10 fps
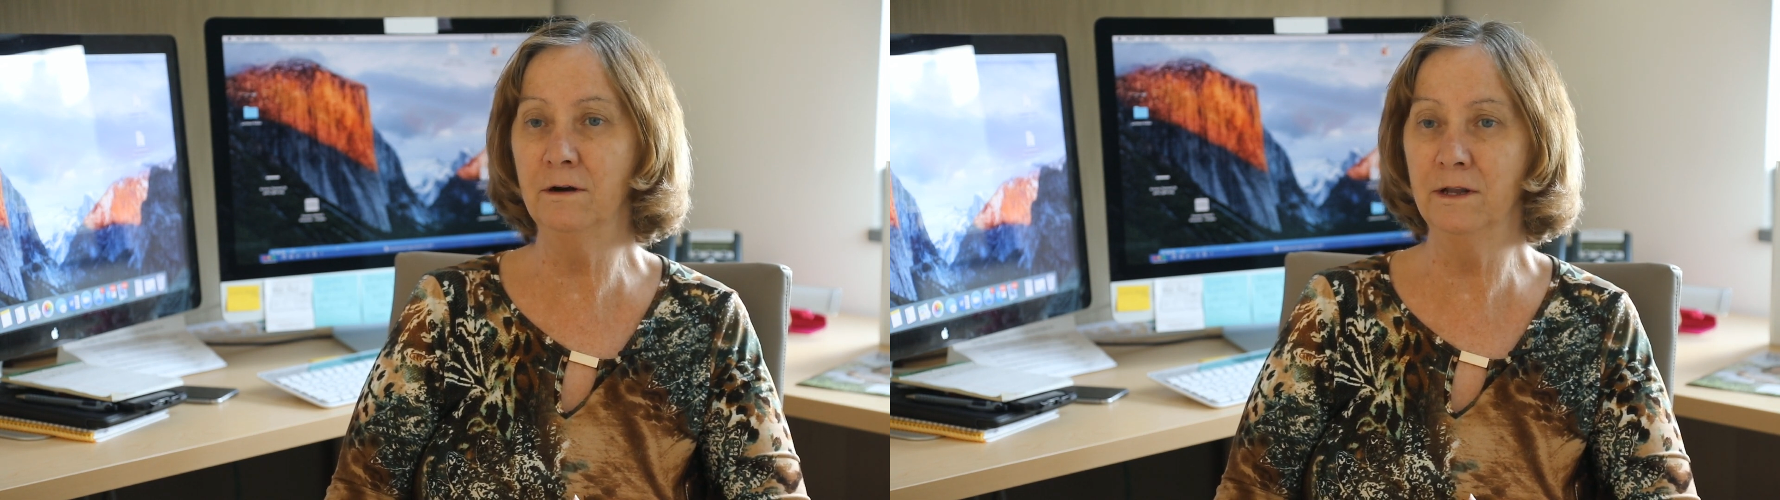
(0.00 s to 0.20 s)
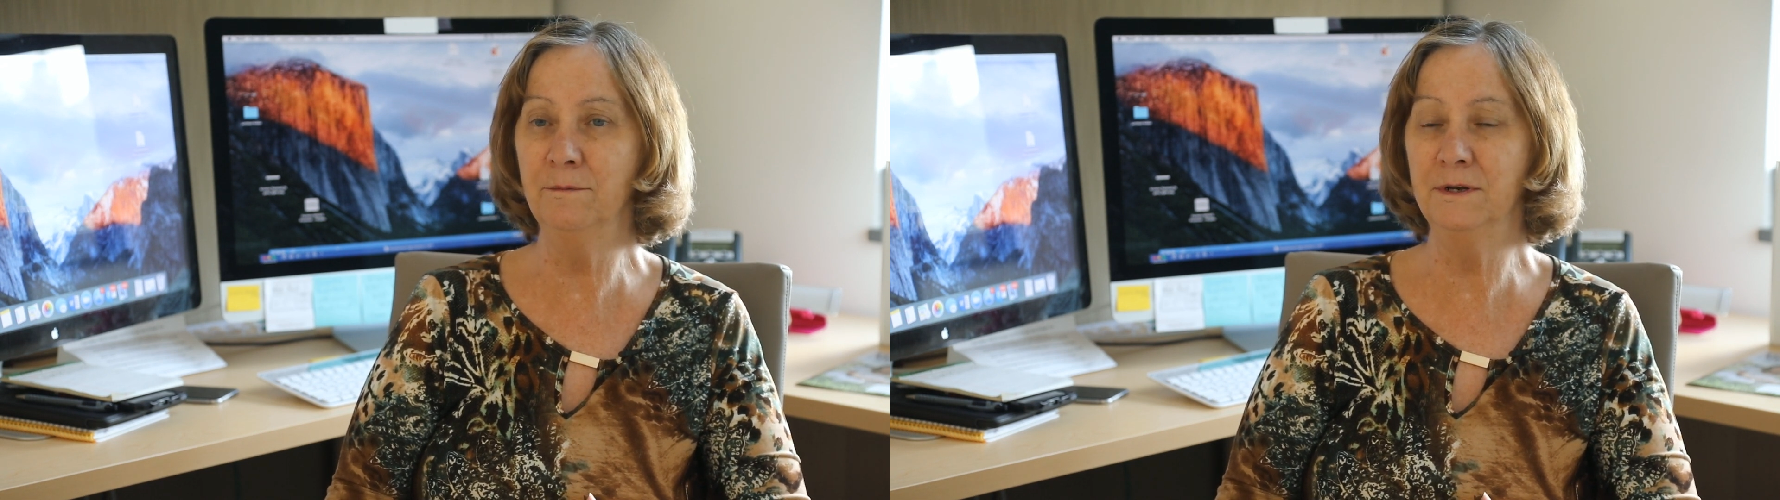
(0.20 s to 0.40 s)
are
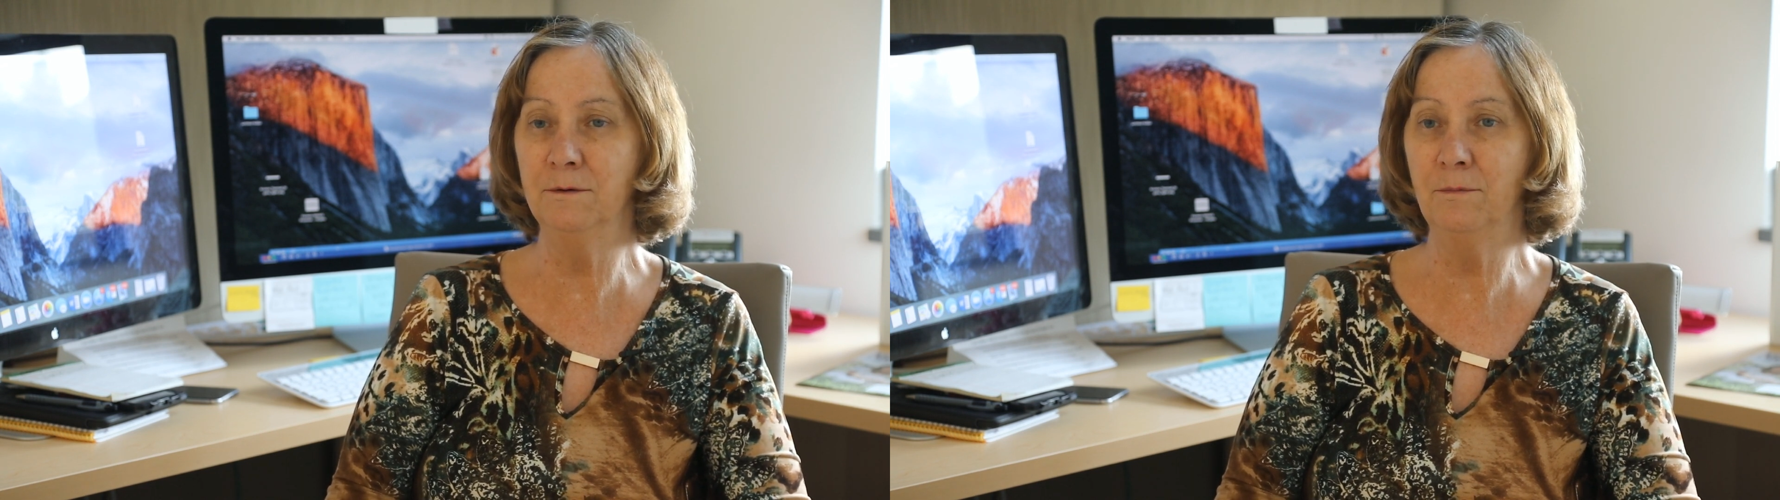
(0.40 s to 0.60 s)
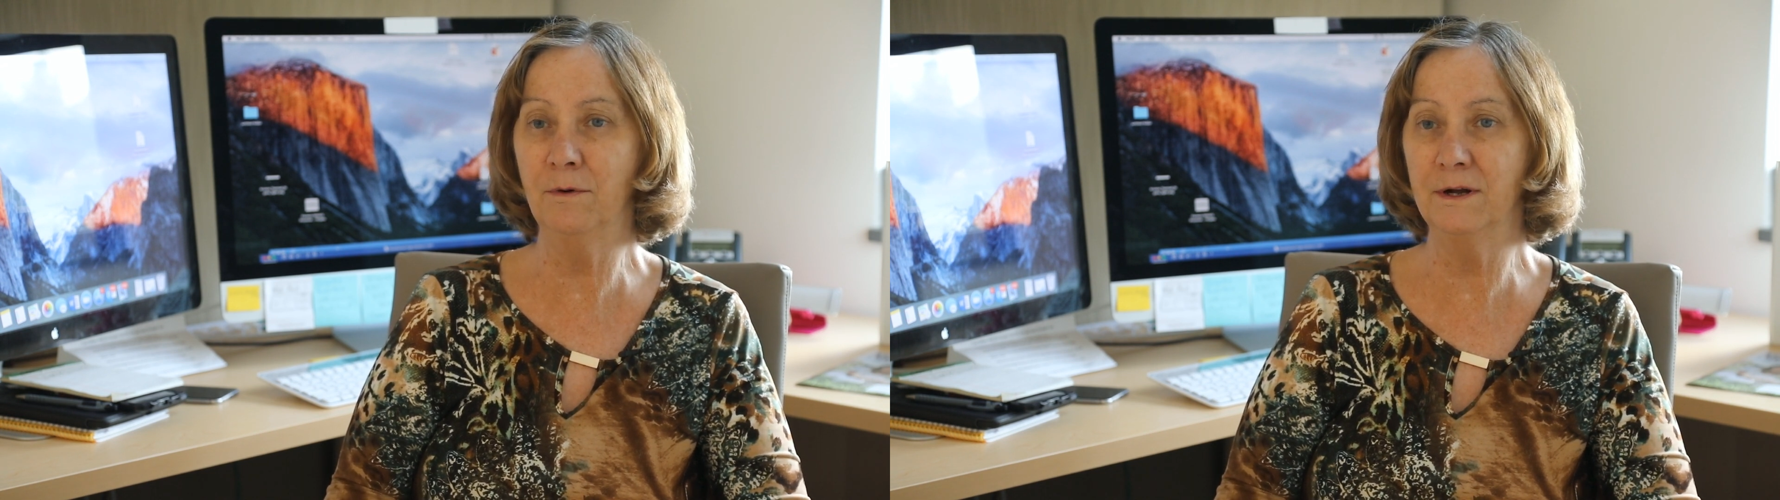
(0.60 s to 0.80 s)

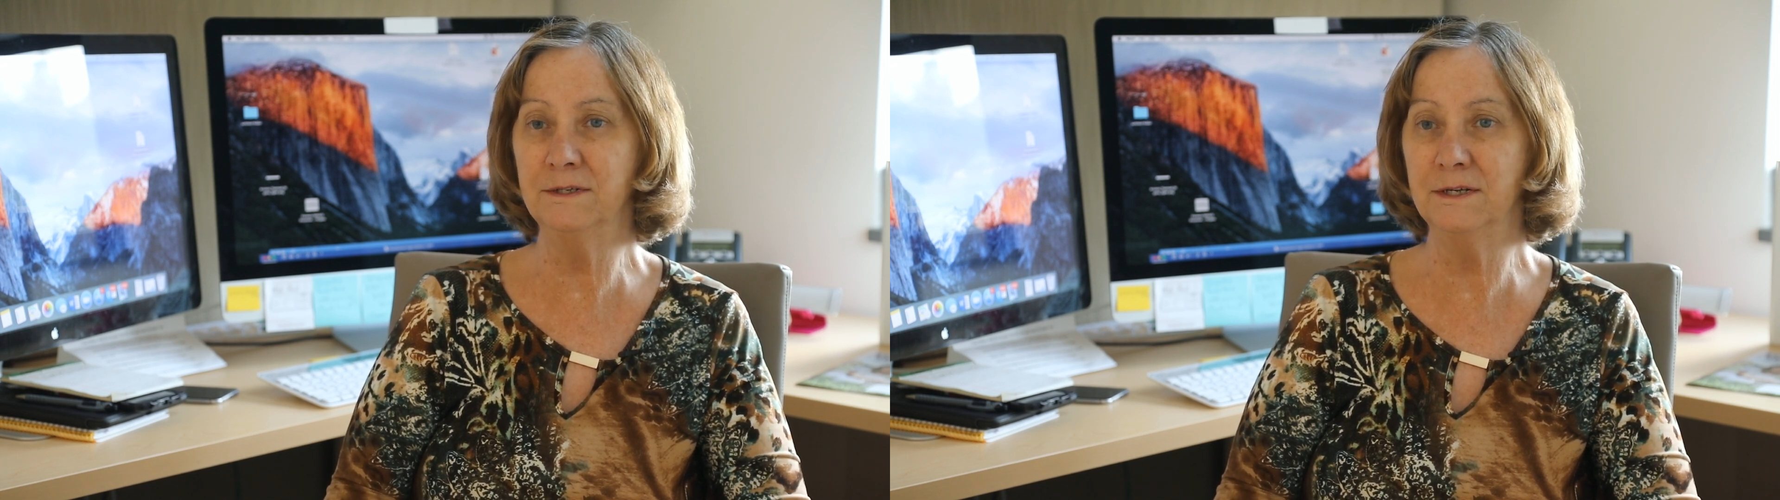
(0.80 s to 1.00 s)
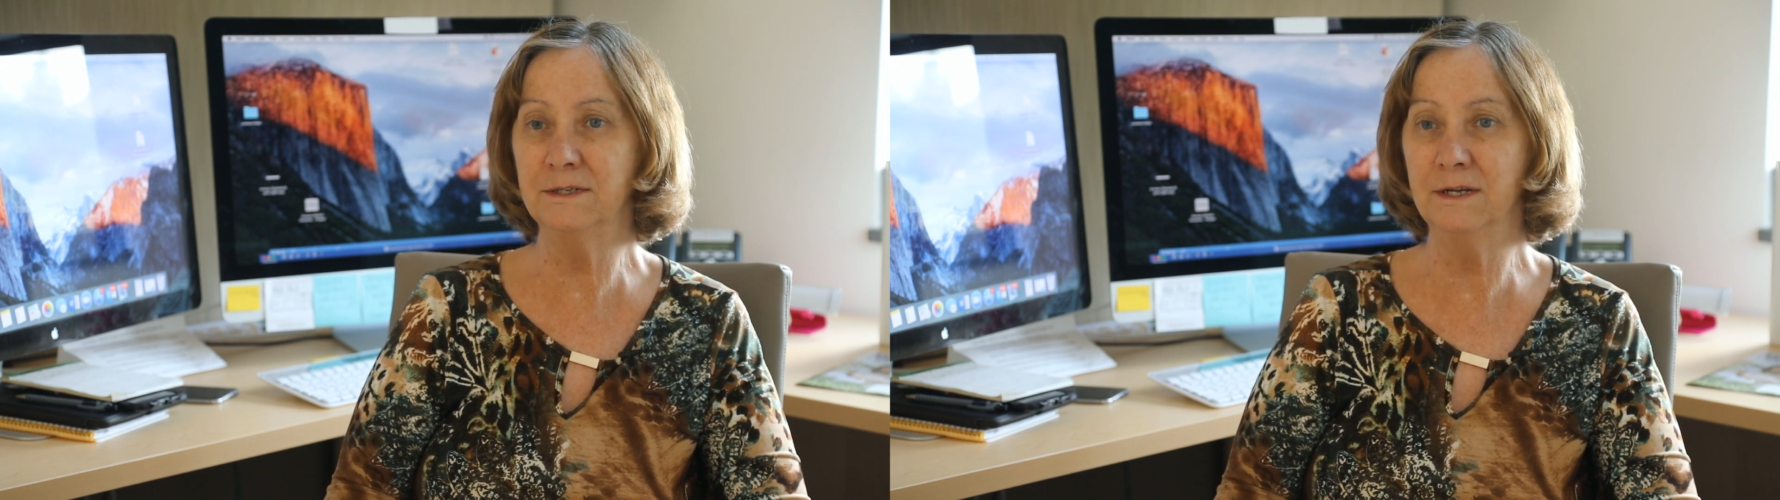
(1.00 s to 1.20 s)
limited
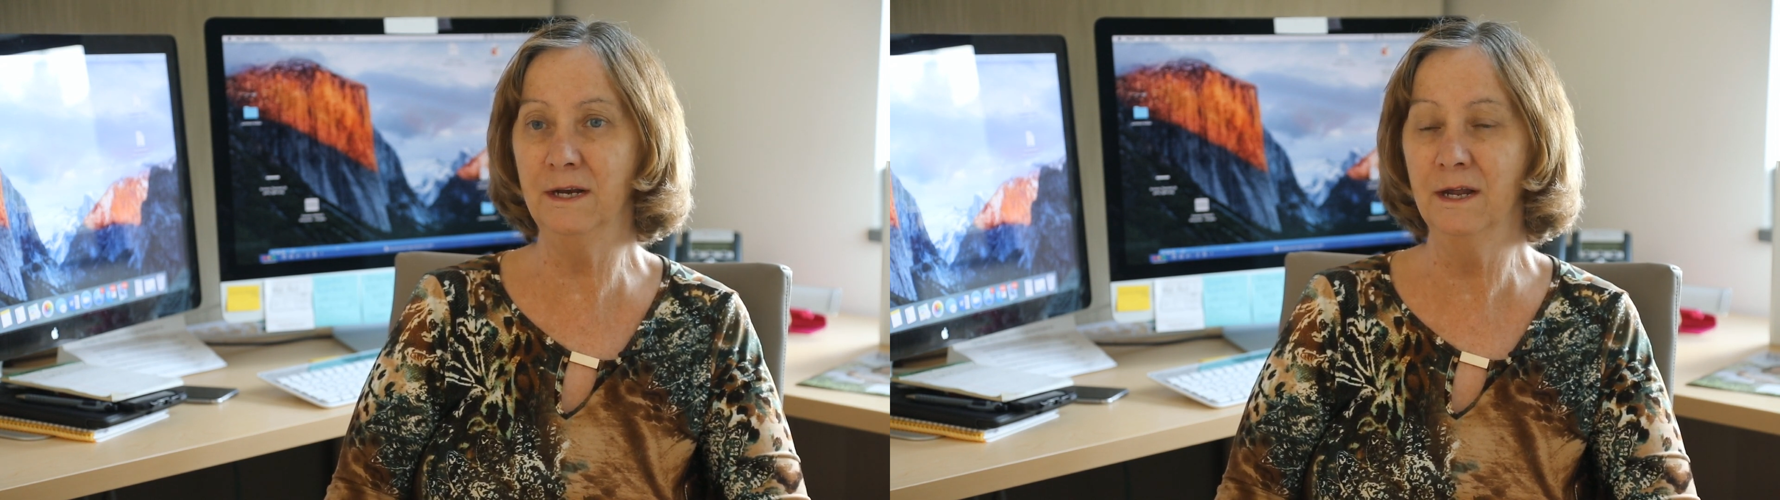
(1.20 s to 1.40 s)
processing.